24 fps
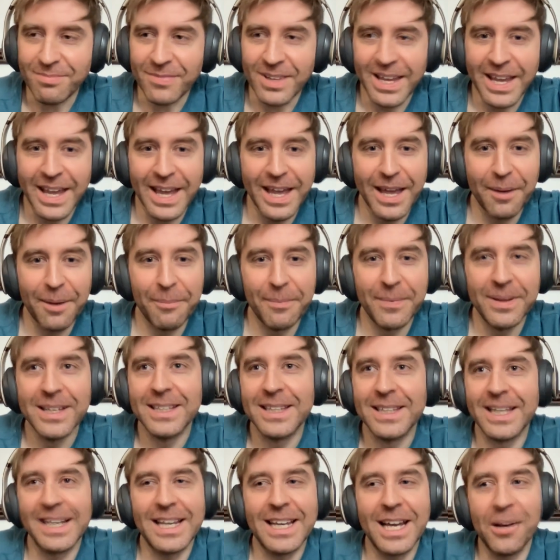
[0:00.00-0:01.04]

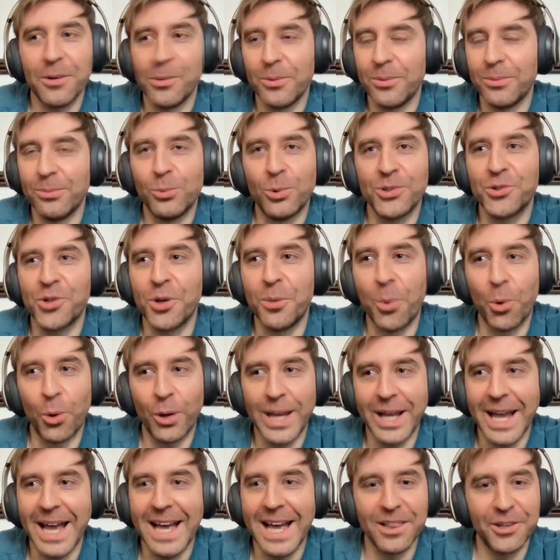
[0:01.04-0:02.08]
like what's got more
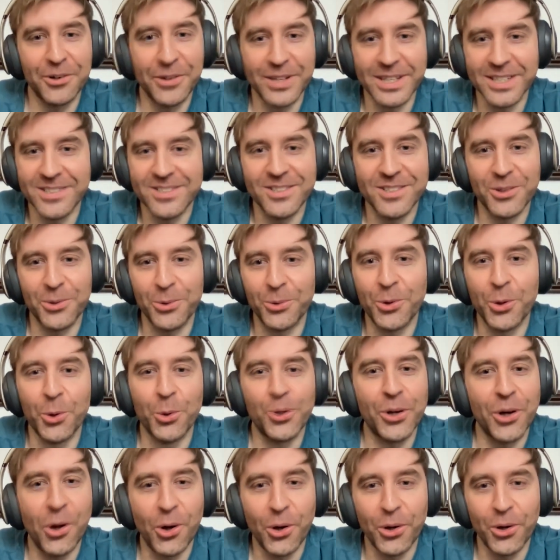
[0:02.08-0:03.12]
calories, you know,
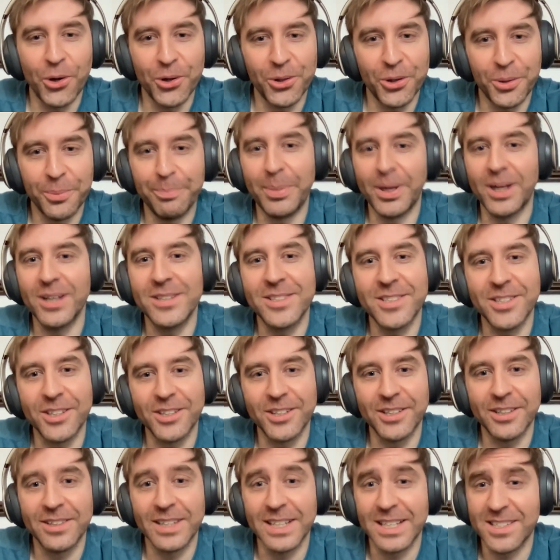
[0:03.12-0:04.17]
coconut oil or butter and
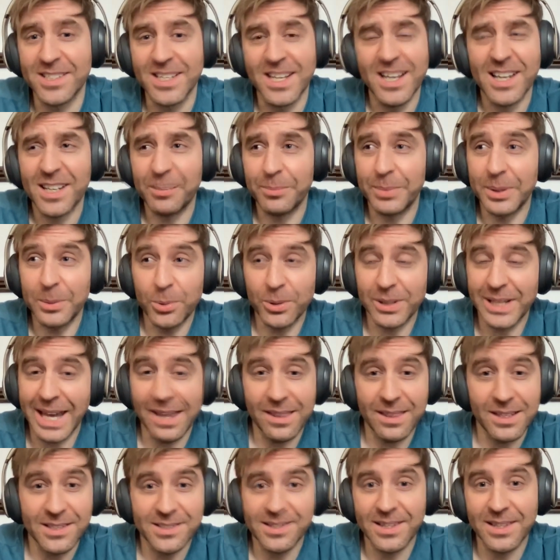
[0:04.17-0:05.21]
things. People get
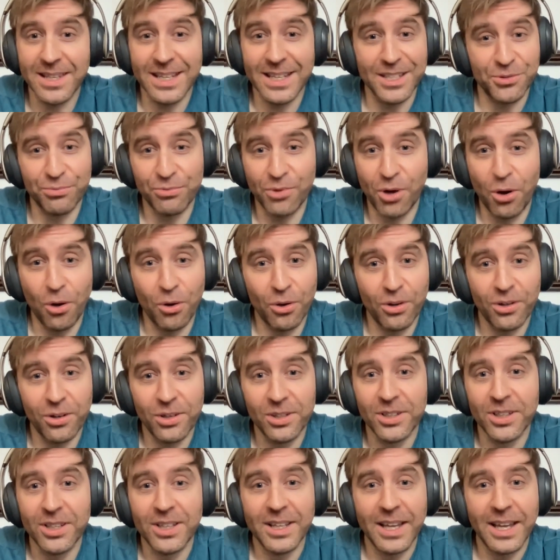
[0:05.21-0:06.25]
these things wrong.
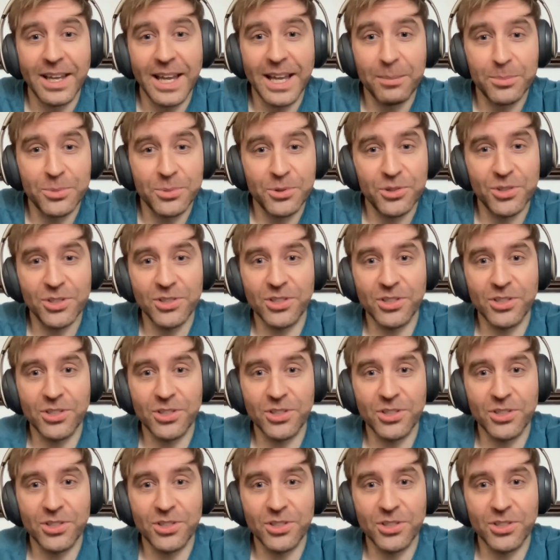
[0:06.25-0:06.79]
So just